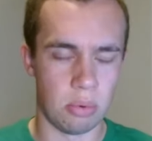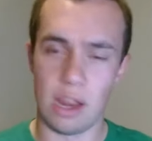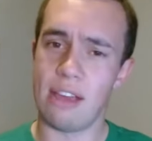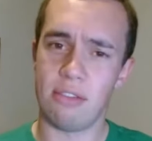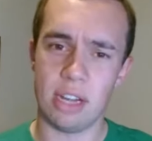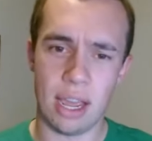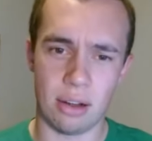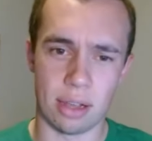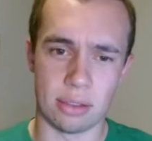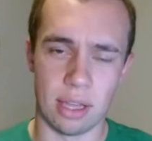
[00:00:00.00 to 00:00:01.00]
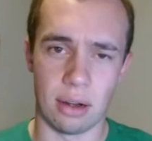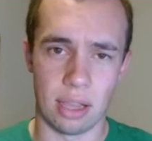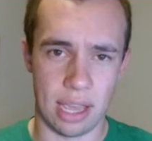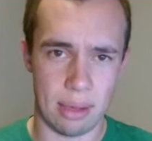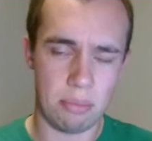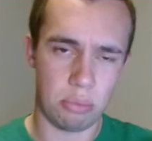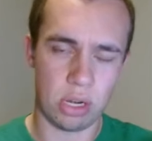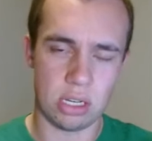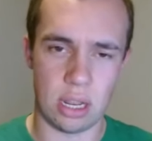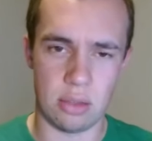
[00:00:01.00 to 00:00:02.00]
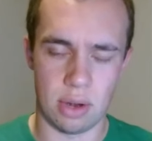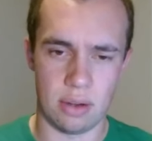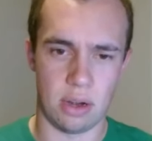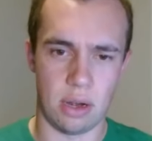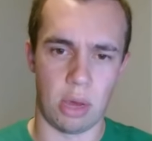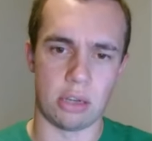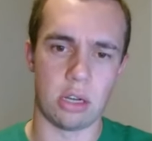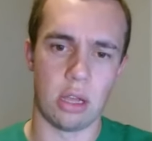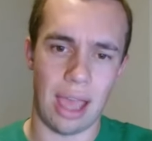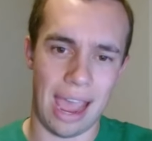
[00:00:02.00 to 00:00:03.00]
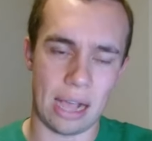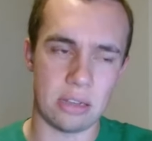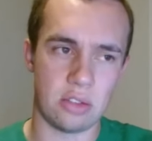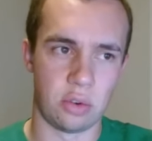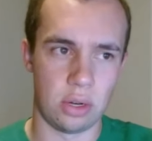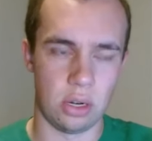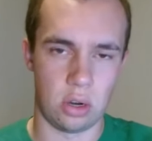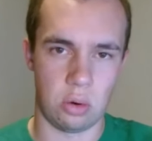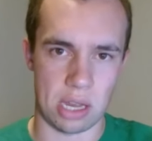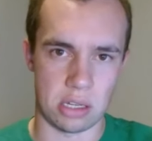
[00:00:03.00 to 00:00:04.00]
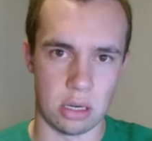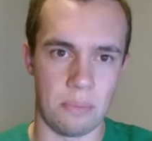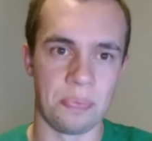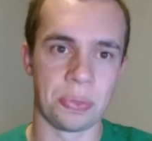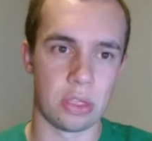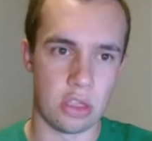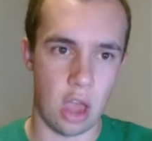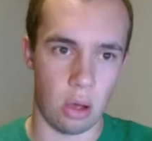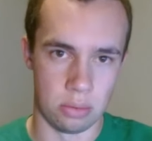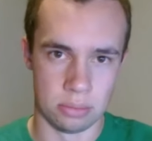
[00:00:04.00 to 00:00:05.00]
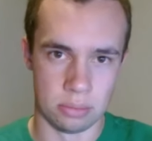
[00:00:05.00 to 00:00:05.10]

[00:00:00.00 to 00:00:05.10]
And every day are out there. Cam, appreciate you very, very much. As for your question, no.